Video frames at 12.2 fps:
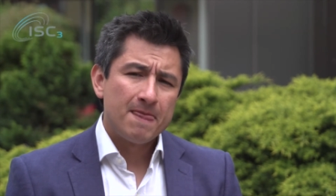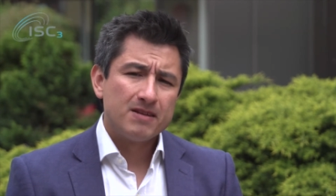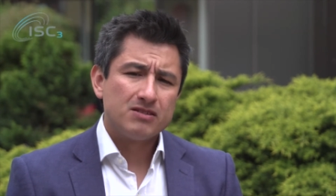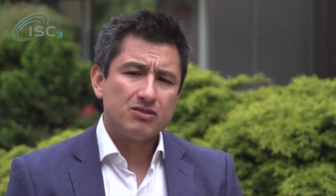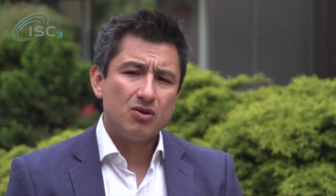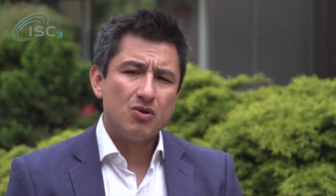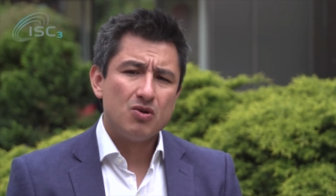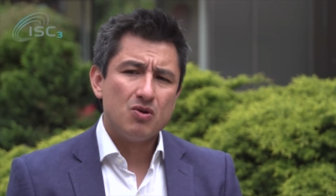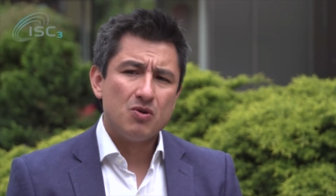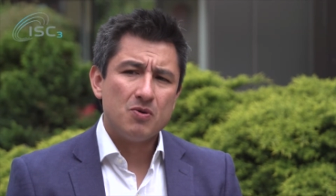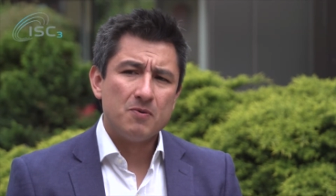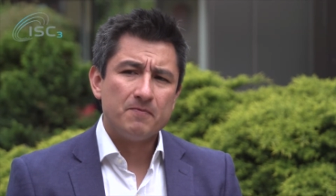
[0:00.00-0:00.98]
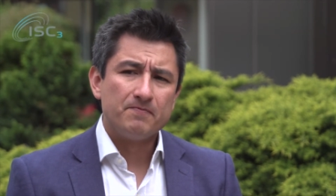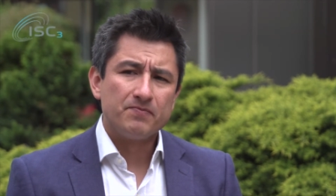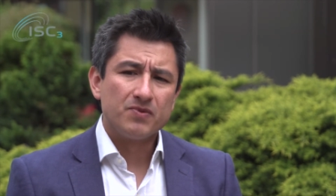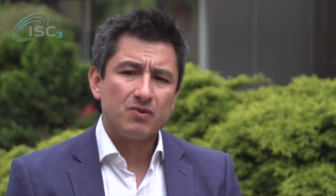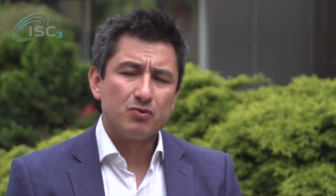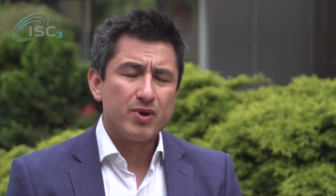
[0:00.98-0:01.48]
So
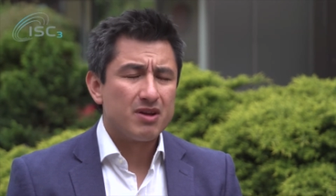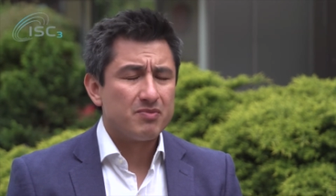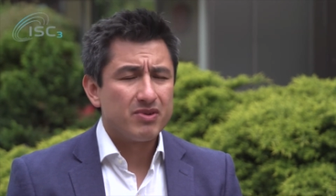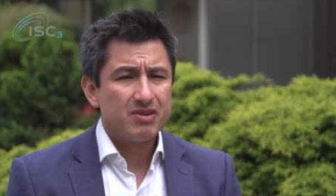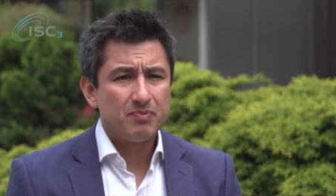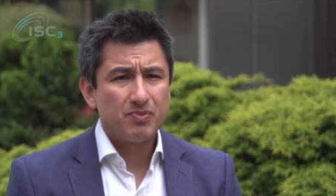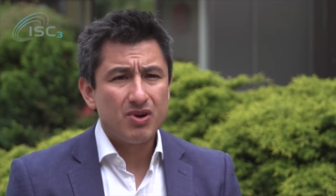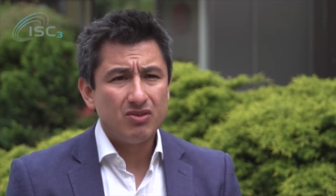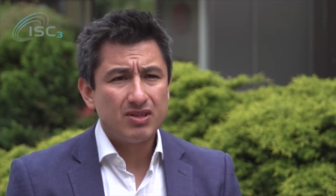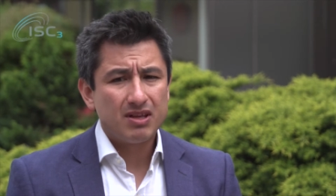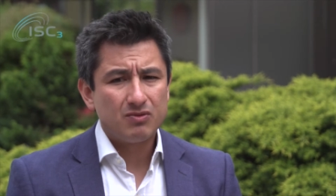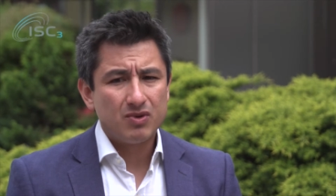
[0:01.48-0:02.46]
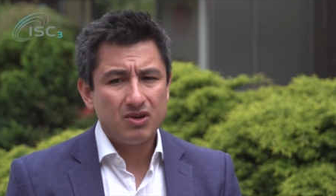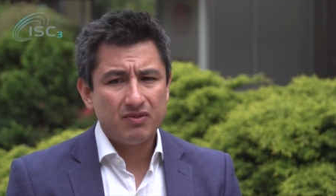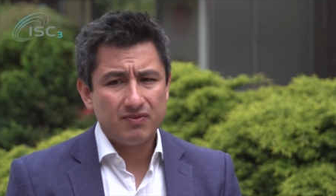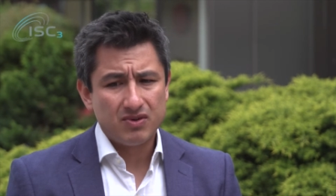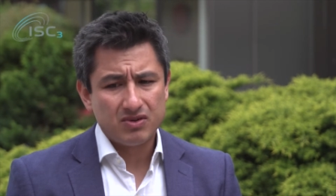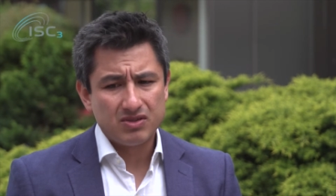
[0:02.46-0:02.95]
um, we are very proud that one
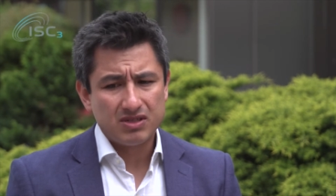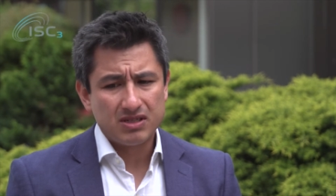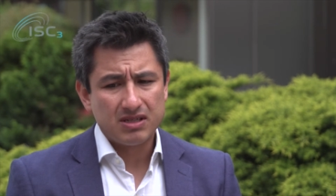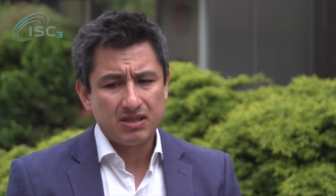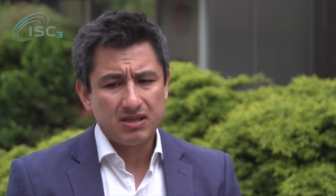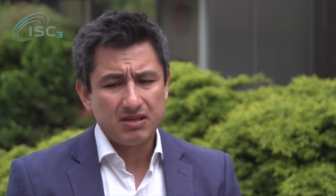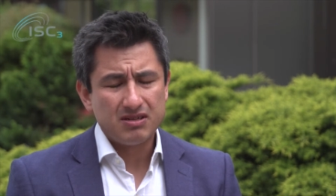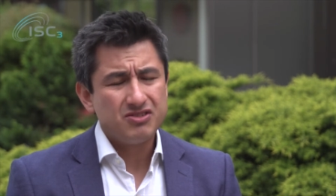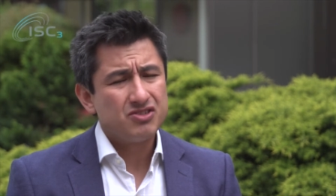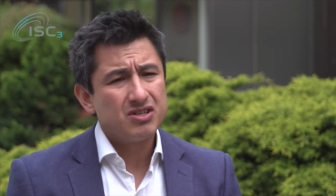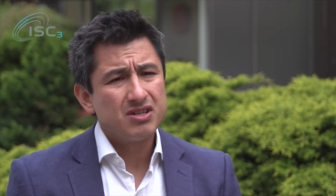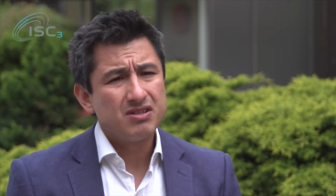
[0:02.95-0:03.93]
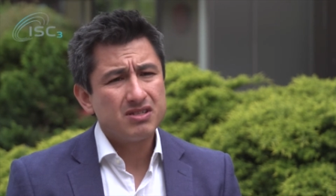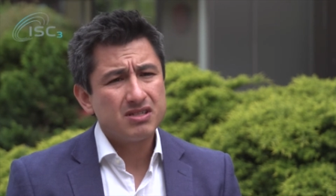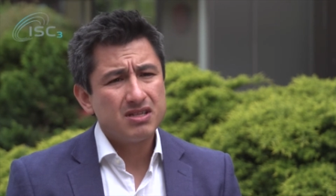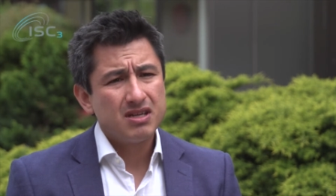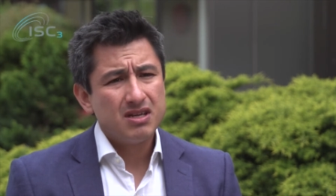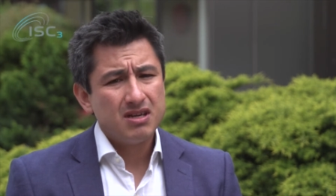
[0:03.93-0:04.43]
of our uh,
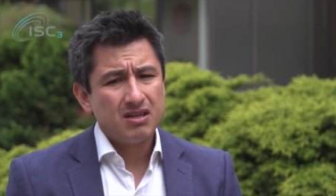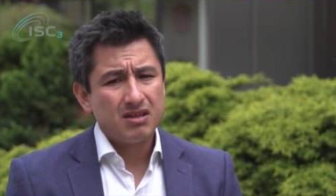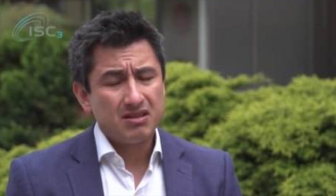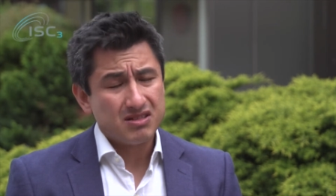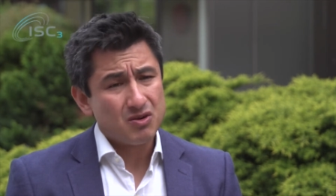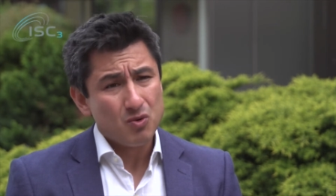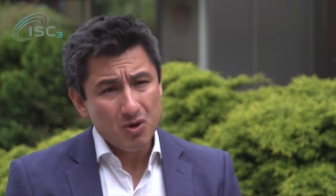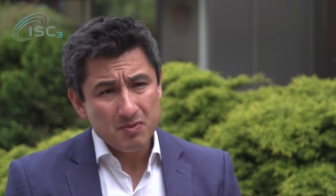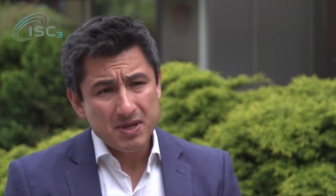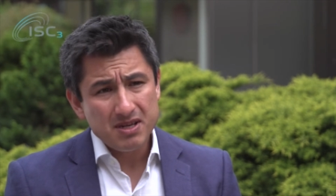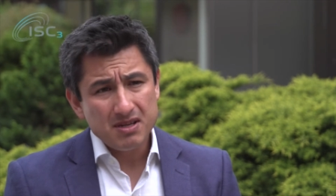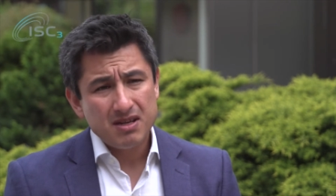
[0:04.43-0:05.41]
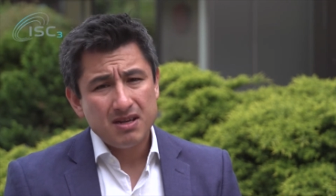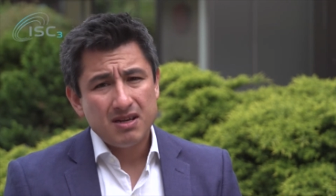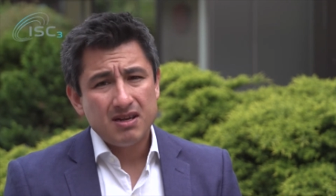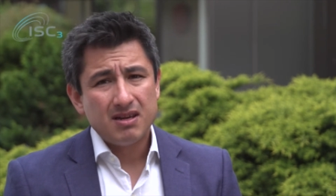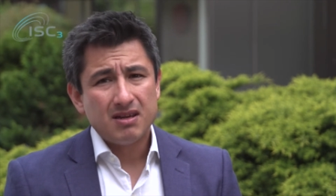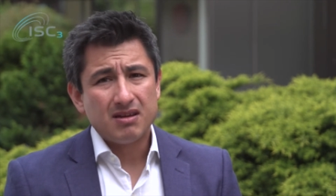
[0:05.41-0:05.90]
engineers, that's a woman,
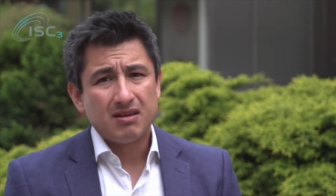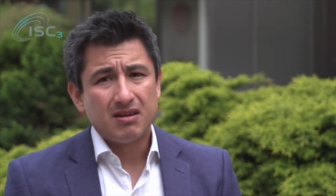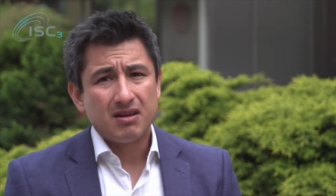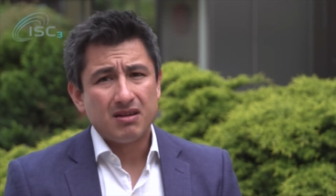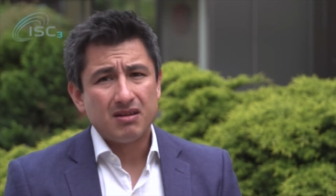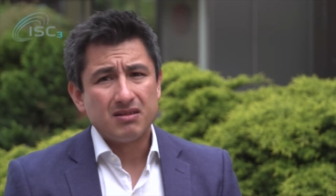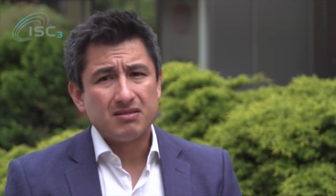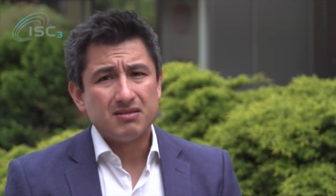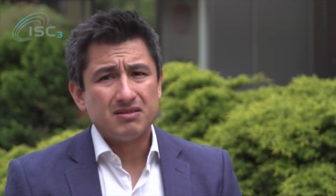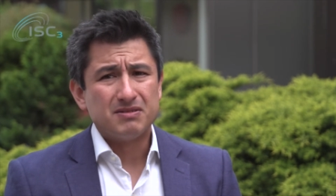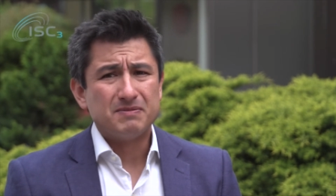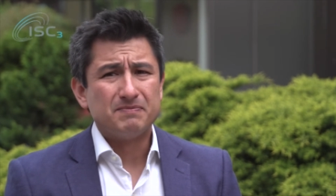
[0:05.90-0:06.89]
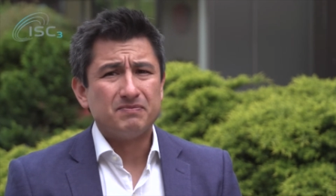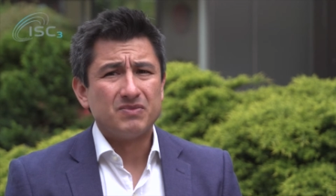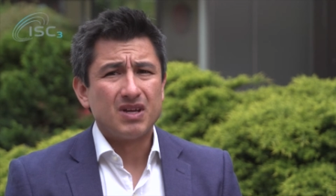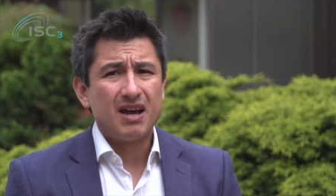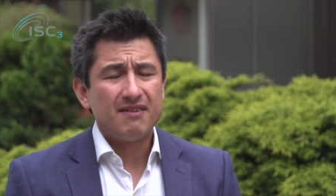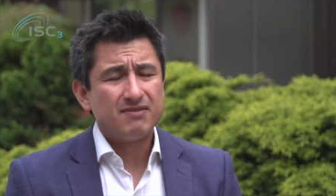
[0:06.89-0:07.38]
uh,
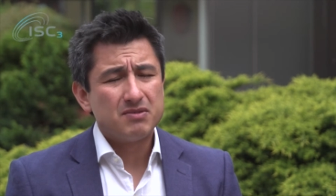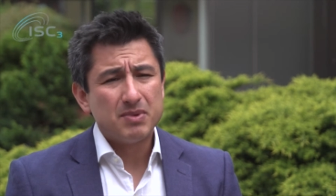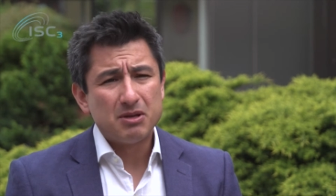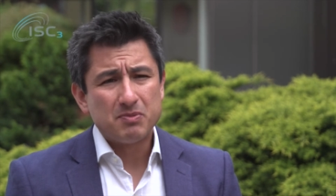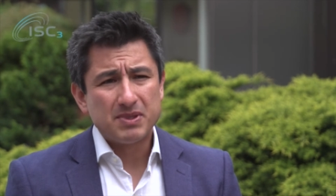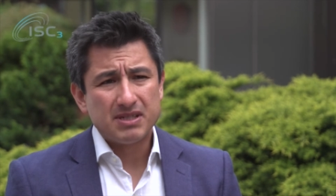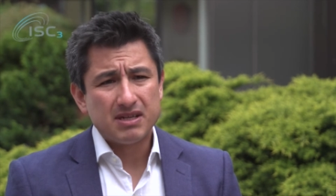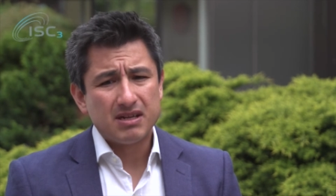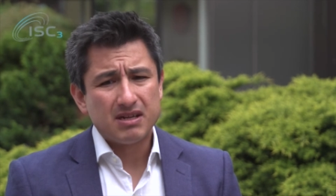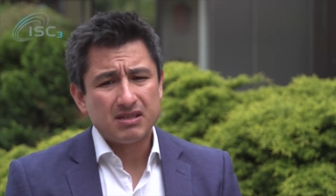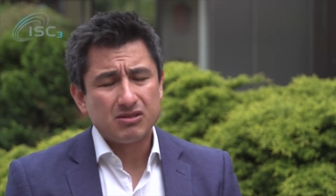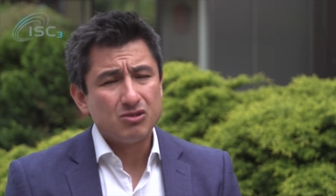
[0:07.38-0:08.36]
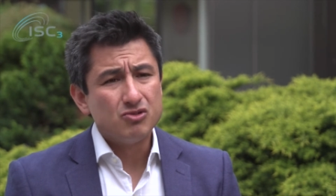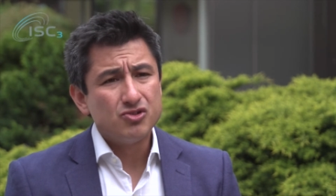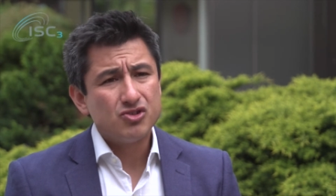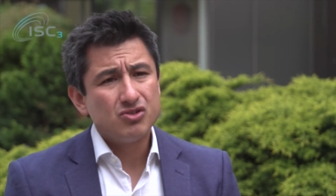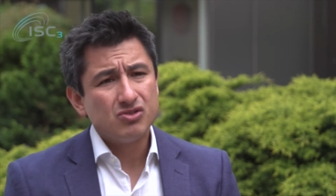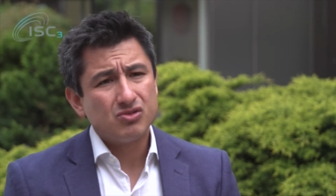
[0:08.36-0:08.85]
um, have developed a
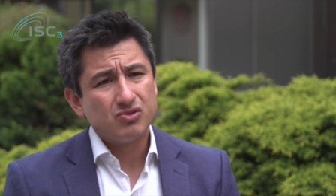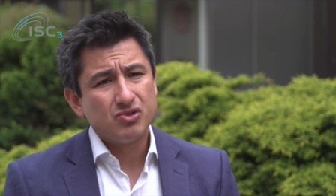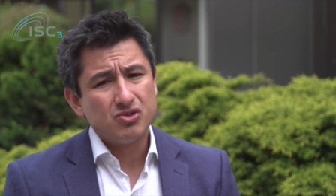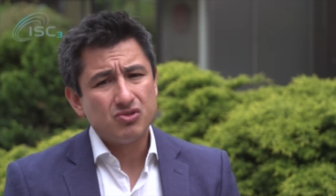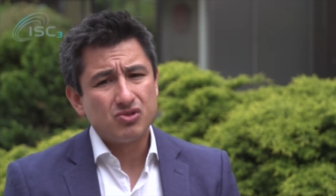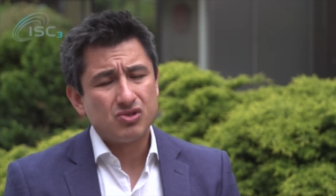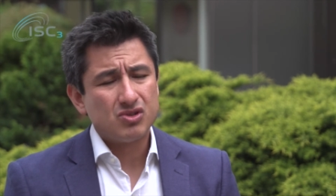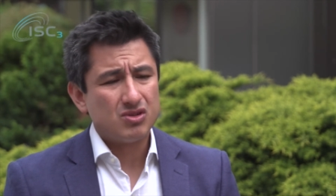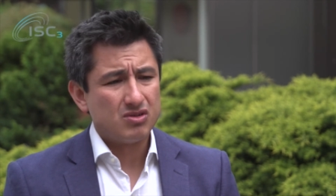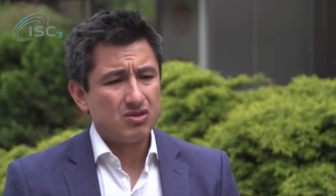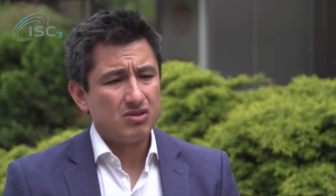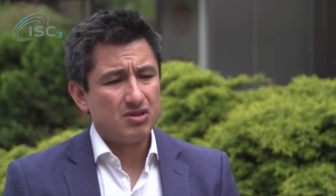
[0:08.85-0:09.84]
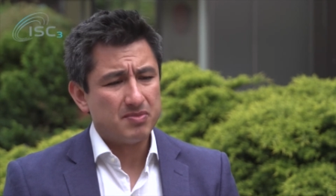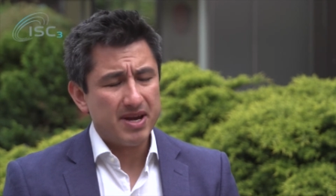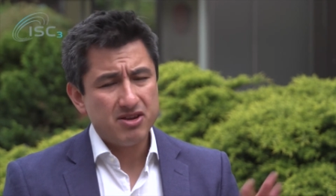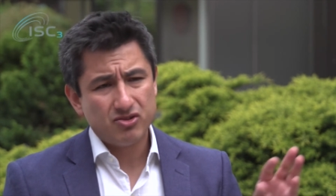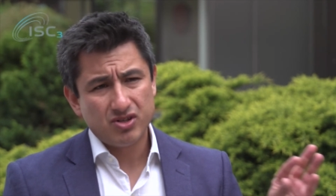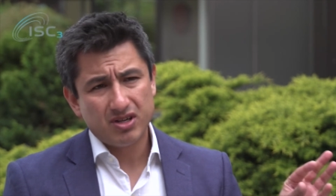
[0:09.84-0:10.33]
solution to use uh, the
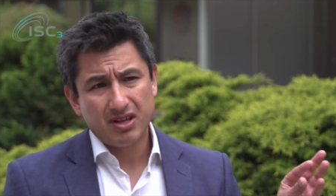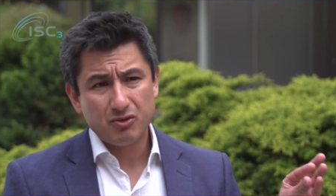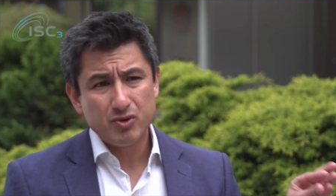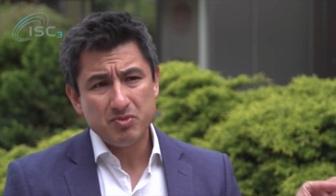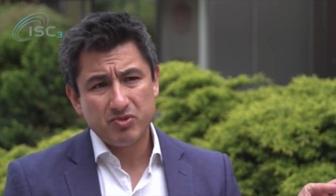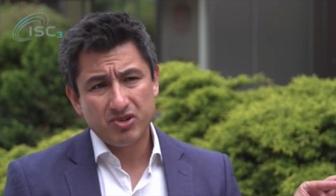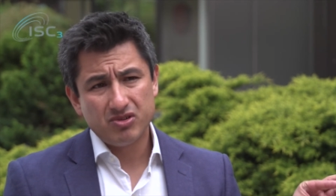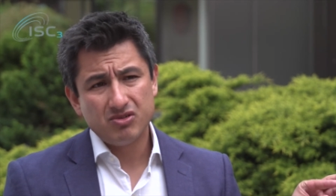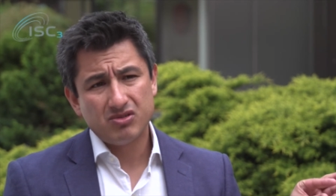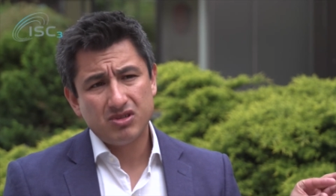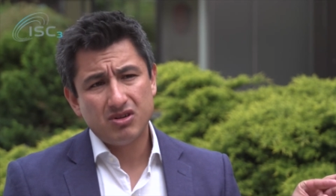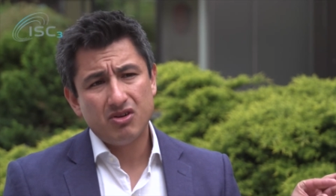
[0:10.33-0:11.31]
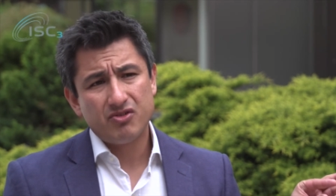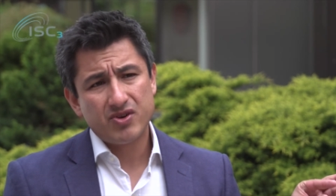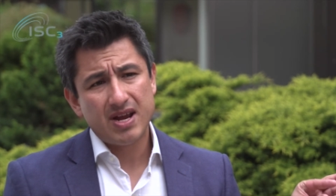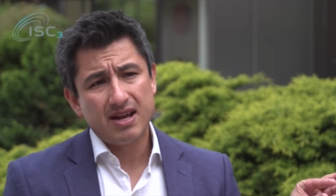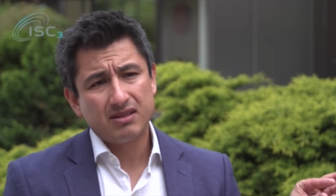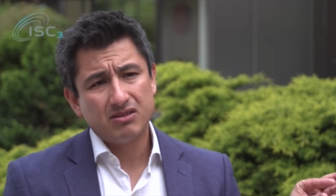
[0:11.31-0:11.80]
biochar that we produce in our
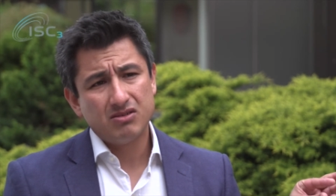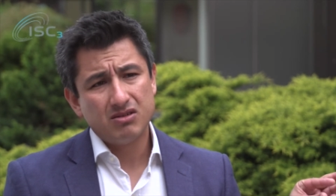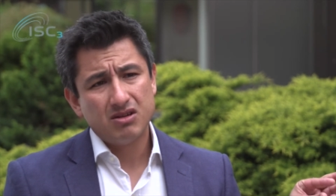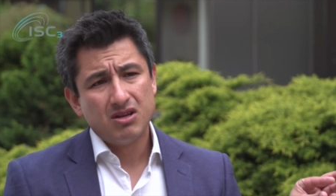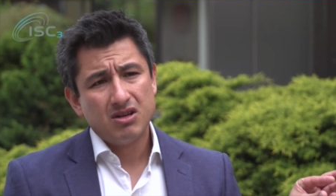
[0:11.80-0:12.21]
reactor